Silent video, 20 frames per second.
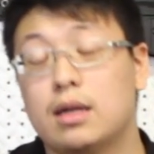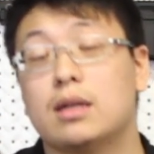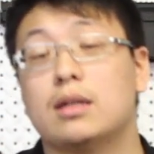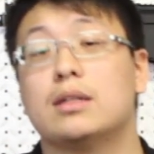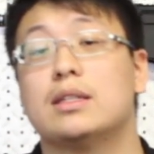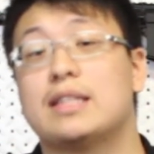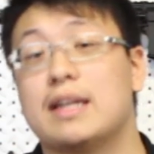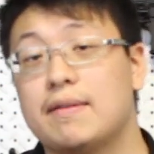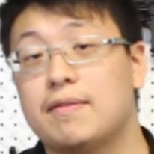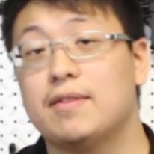and
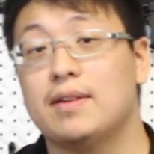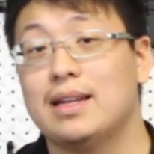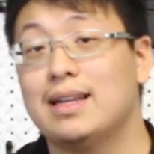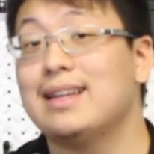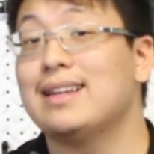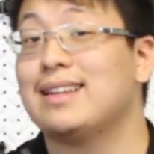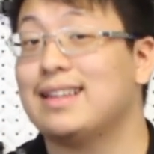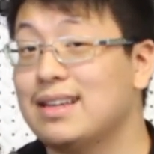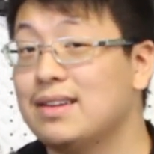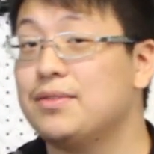it'll
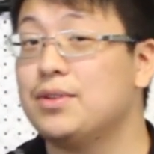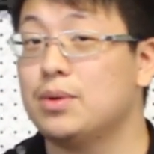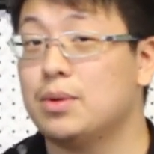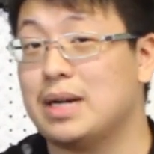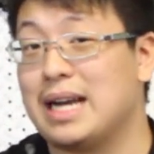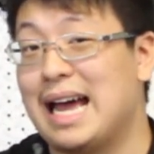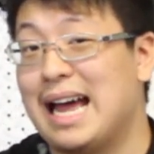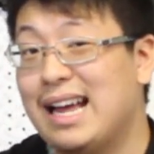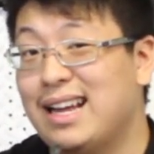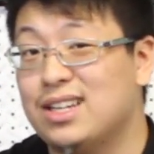definitely give
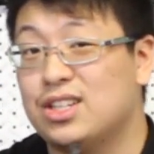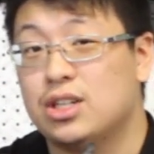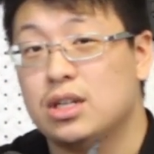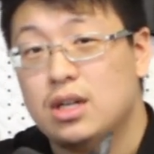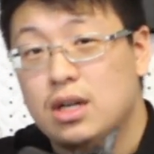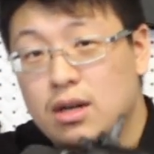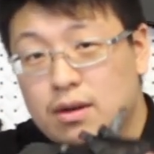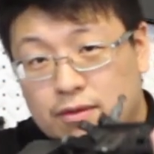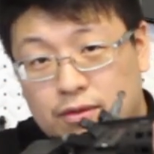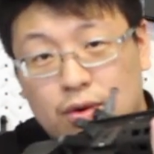you an edge
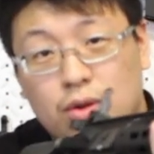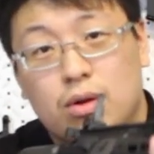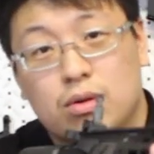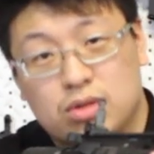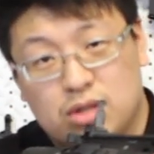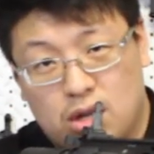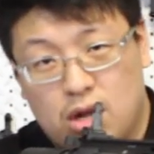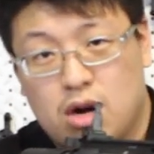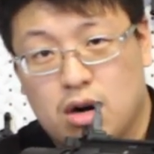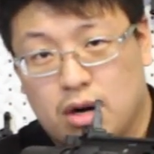for
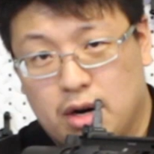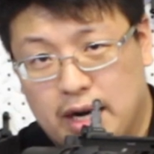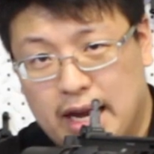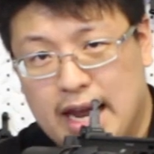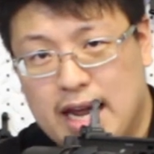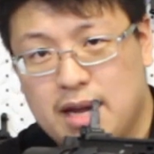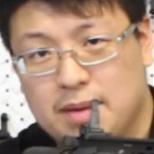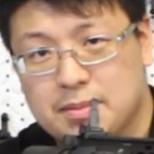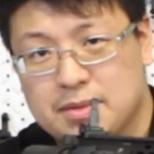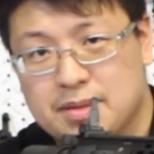those longer
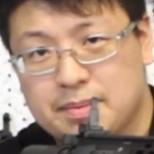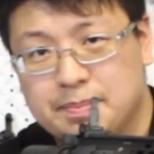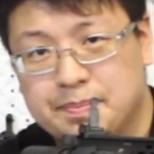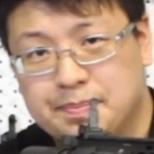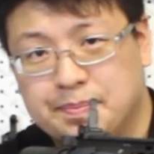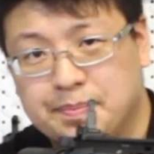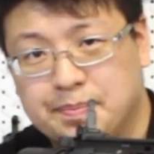games.